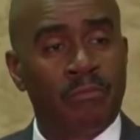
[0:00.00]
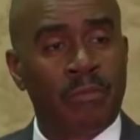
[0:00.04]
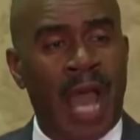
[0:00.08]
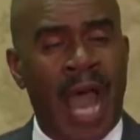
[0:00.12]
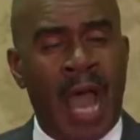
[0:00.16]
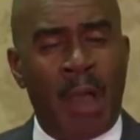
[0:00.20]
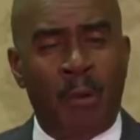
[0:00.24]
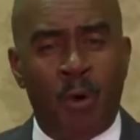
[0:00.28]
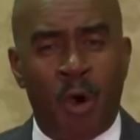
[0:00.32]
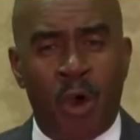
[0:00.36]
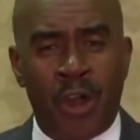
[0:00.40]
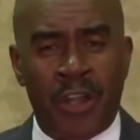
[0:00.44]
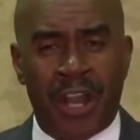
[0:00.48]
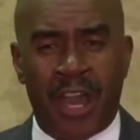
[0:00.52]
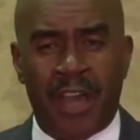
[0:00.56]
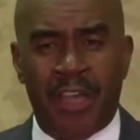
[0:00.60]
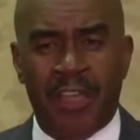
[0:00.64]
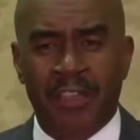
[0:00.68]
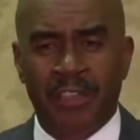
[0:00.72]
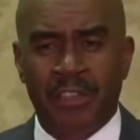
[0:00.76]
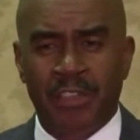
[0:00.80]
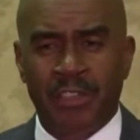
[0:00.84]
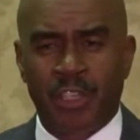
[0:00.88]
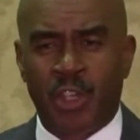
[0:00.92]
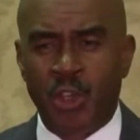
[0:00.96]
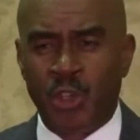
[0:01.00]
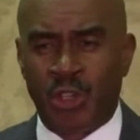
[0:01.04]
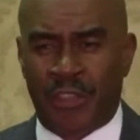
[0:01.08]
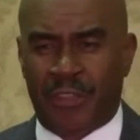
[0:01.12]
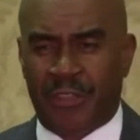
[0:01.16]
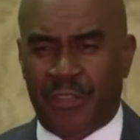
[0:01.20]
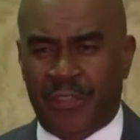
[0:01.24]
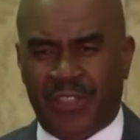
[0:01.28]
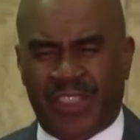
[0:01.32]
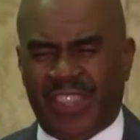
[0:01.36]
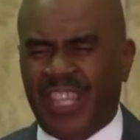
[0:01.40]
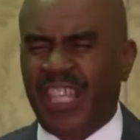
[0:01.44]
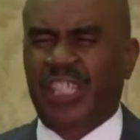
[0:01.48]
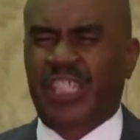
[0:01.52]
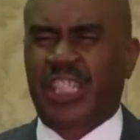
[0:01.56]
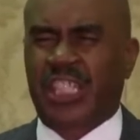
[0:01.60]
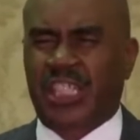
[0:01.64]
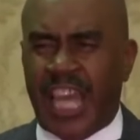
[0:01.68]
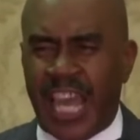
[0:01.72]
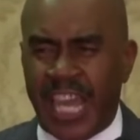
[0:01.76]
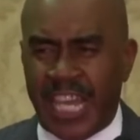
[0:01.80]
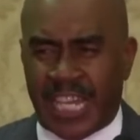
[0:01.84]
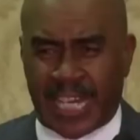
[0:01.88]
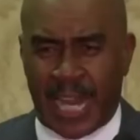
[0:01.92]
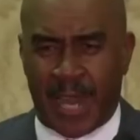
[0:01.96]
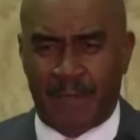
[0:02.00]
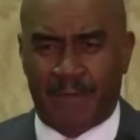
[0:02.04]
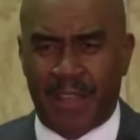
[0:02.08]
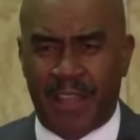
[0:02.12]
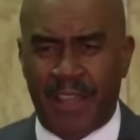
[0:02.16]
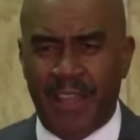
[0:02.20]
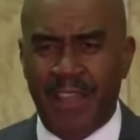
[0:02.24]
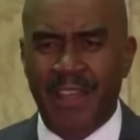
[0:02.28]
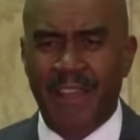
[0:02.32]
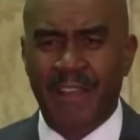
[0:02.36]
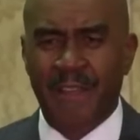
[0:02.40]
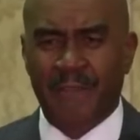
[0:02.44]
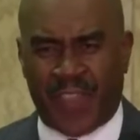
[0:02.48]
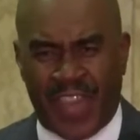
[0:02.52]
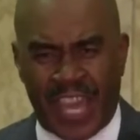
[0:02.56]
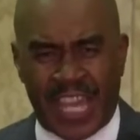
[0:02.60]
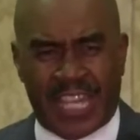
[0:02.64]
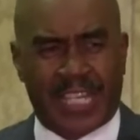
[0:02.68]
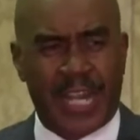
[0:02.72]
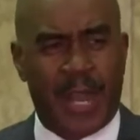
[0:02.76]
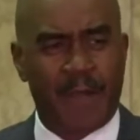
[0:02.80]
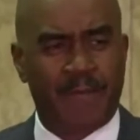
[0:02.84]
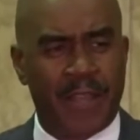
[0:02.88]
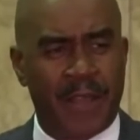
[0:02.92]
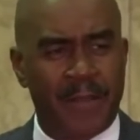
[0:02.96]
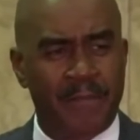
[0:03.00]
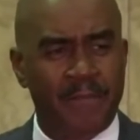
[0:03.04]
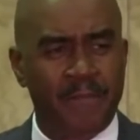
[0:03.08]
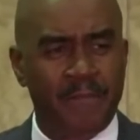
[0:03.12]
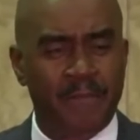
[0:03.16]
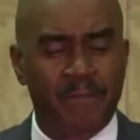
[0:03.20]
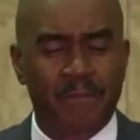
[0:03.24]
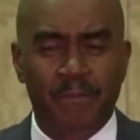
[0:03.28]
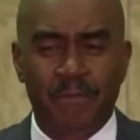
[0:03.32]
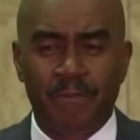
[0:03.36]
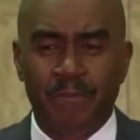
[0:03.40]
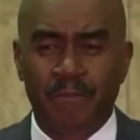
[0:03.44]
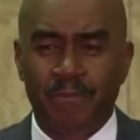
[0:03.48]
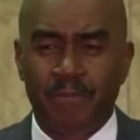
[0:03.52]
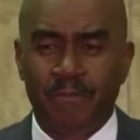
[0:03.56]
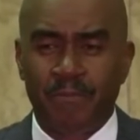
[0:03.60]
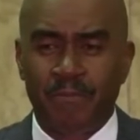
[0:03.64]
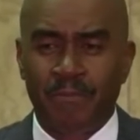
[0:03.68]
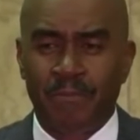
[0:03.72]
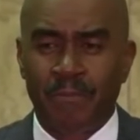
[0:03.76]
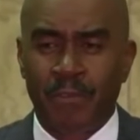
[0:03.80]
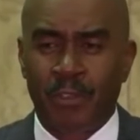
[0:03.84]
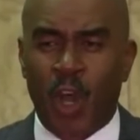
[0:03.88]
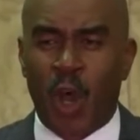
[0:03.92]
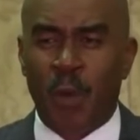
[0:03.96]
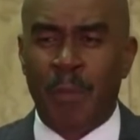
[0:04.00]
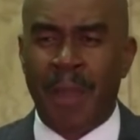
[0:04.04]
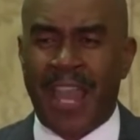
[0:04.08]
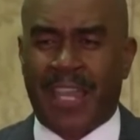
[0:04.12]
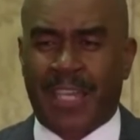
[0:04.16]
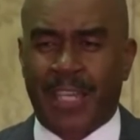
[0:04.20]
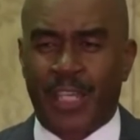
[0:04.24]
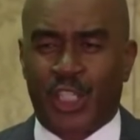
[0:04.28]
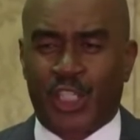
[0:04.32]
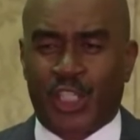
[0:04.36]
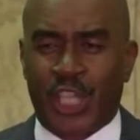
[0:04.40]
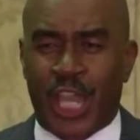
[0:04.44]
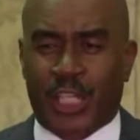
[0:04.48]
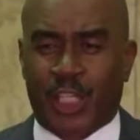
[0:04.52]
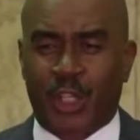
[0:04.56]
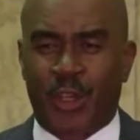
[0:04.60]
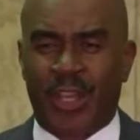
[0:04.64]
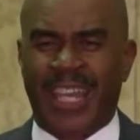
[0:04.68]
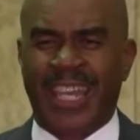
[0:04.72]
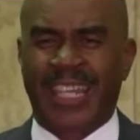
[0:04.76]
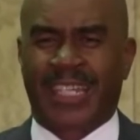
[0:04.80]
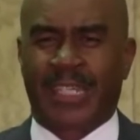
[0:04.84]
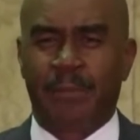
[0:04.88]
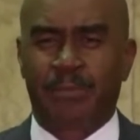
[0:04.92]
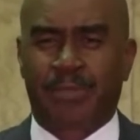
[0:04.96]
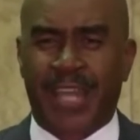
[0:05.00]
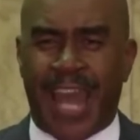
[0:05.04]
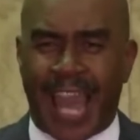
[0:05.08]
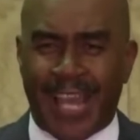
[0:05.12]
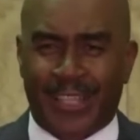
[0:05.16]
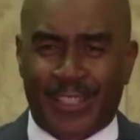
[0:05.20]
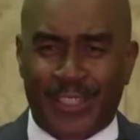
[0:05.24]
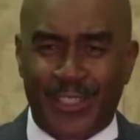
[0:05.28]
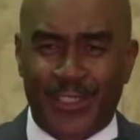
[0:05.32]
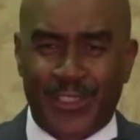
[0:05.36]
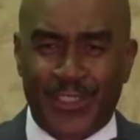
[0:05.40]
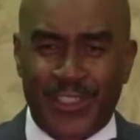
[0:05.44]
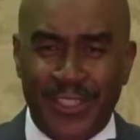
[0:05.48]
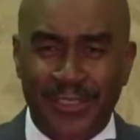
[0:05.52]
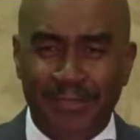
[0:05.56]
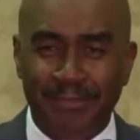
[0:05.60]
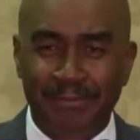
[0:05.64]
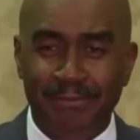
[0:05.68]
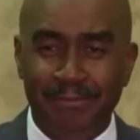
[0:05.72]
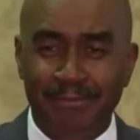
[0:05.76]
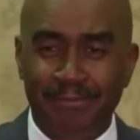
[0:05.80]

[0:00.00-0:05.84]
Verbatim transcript: I want you to just think of it. Think of it. Go back and check your income taxes.